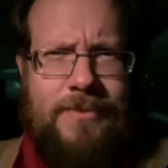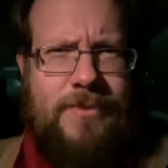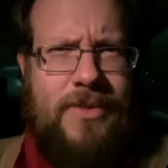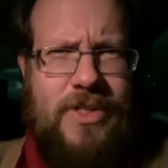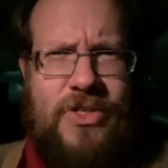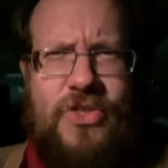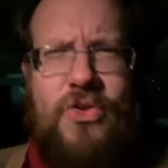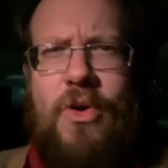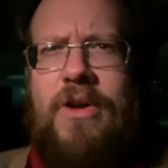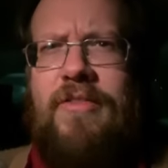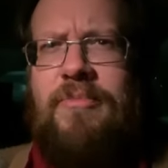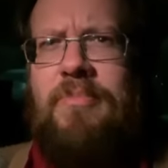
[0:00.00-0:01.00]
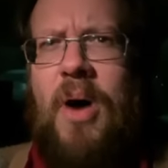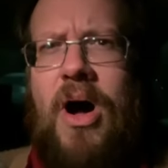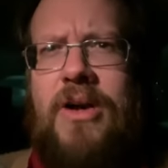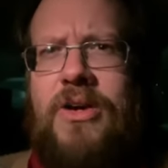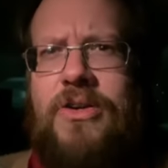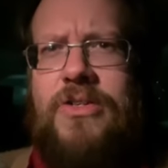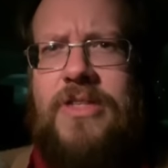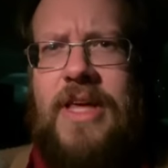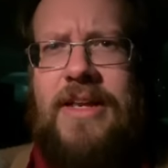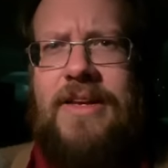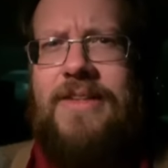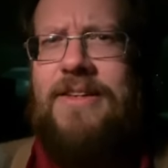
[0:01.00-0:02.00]
the sort of bonkers
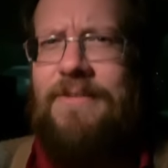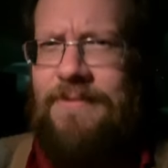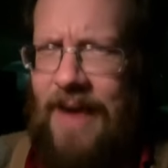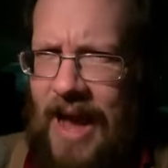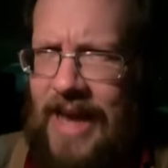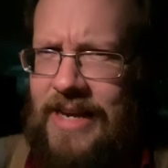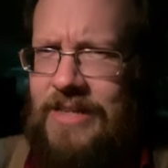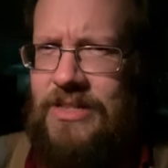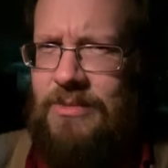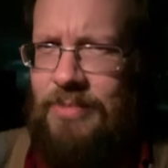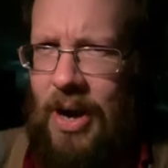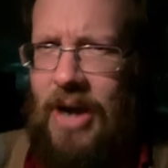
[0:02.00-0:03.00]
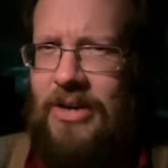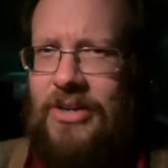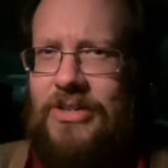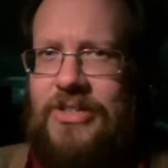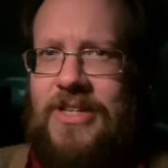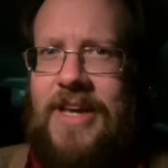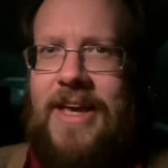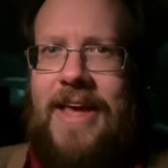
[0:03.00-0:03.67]
that defines bonkers,